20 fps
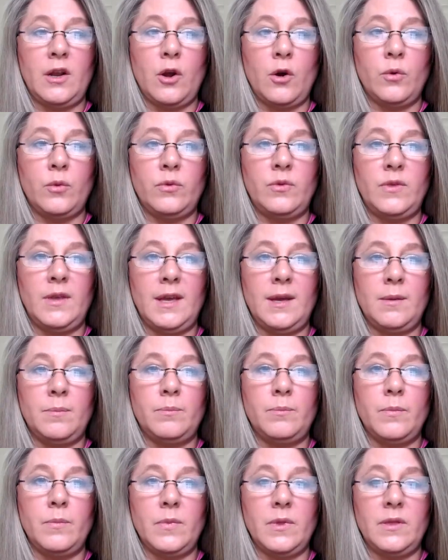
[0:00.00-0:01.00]
know the
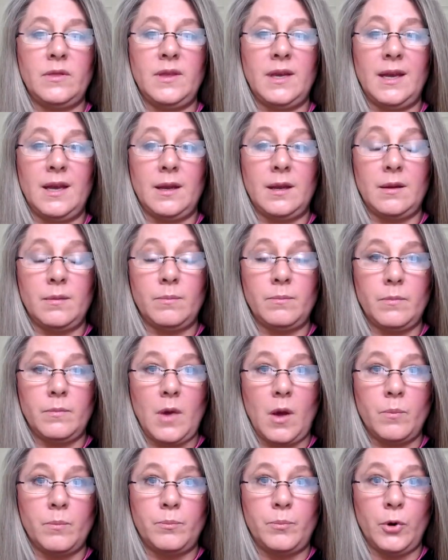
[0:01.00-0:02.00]
the
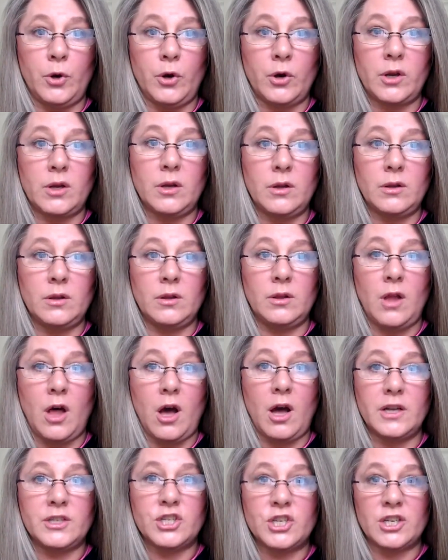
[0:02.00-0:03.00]
book
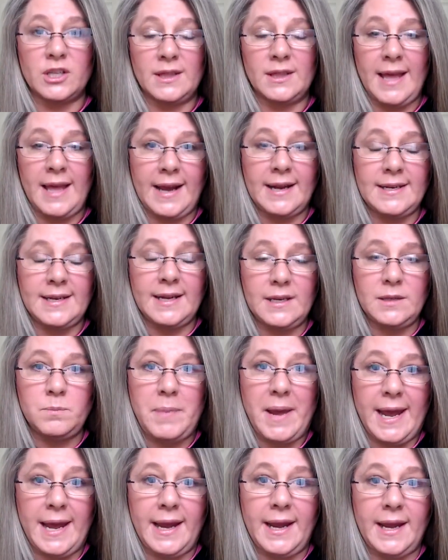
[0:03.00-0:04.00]
launch landing
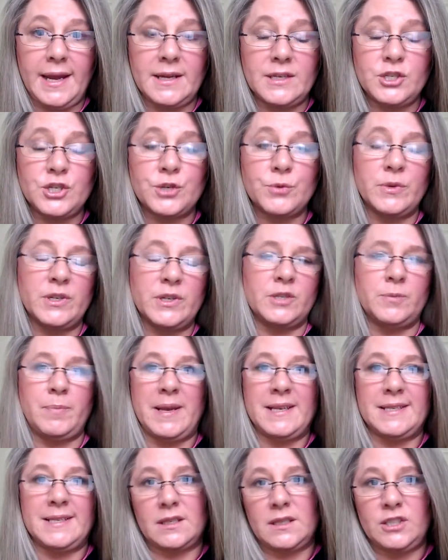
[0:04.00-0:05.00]
page, which is
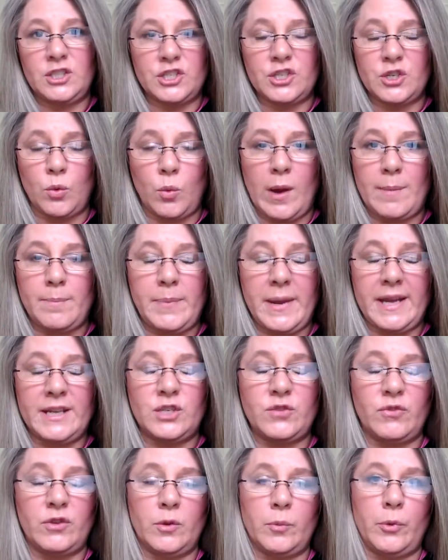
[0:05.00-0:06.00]
basically just a web page
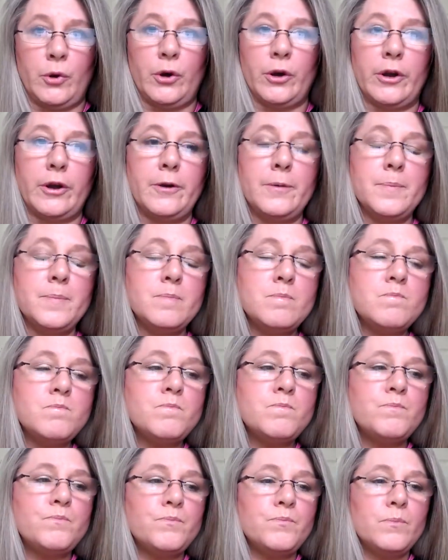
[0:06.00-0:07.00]
for the book
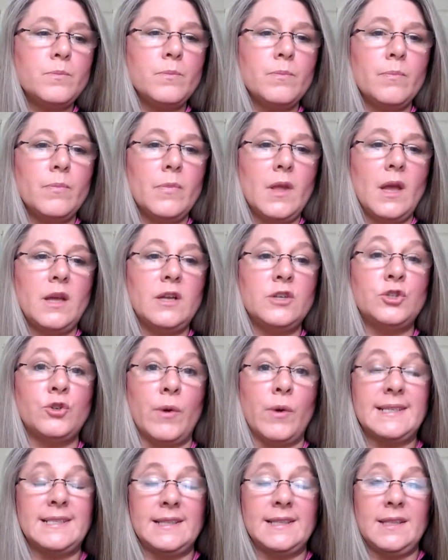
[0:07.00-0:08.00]

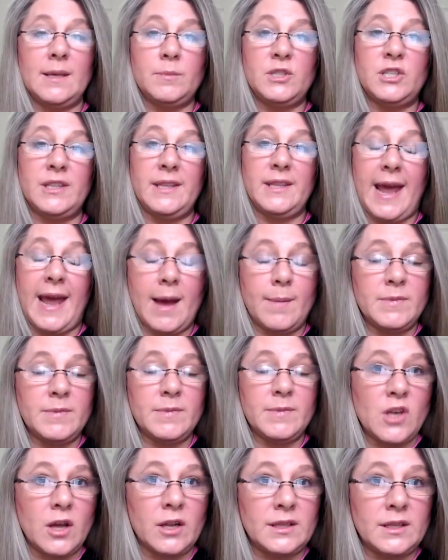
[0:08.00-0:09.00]
directing them to the
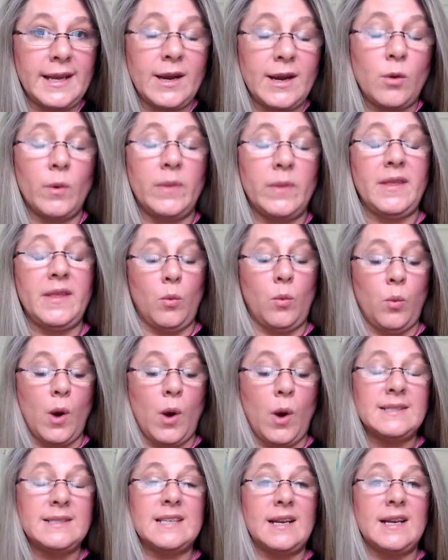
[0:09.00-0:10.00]
Amazon link when they,
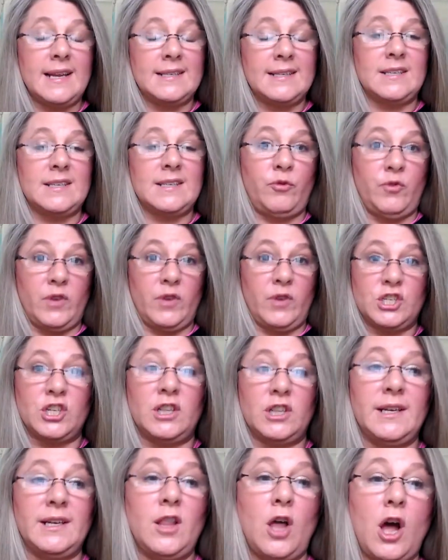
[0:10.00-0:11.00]
once it is
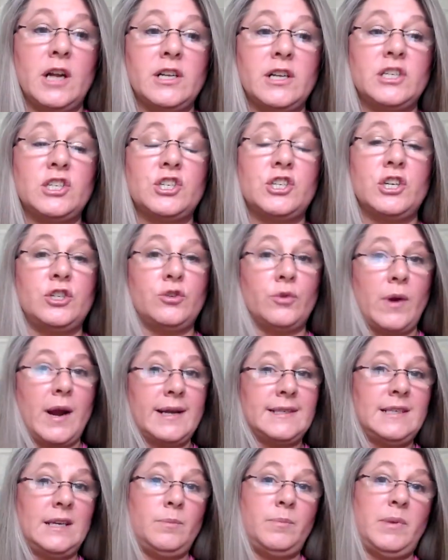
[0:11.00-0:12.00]
officially launched,
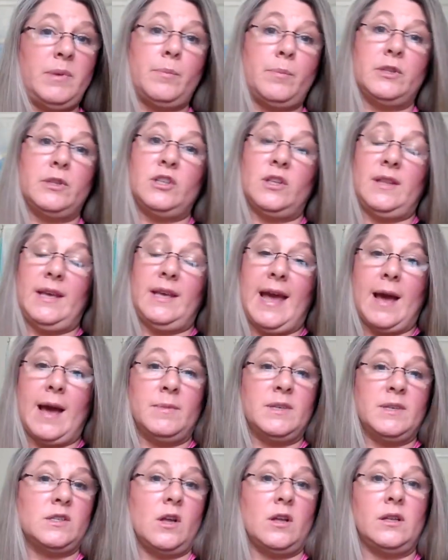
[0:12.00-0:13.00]
directing people to the
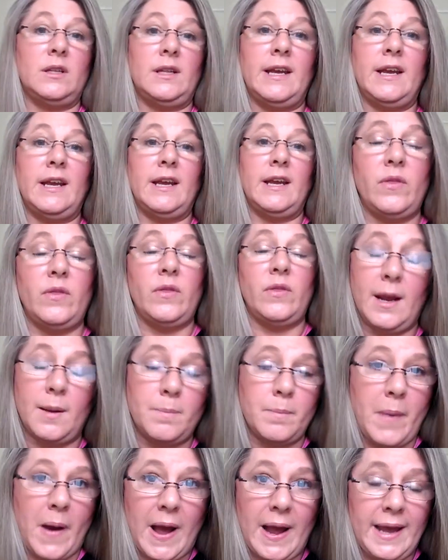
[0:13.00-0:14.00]
Amazon link where they can
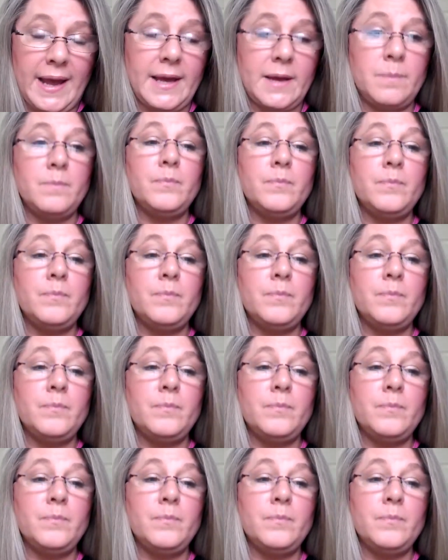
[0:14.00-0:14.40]
buy it.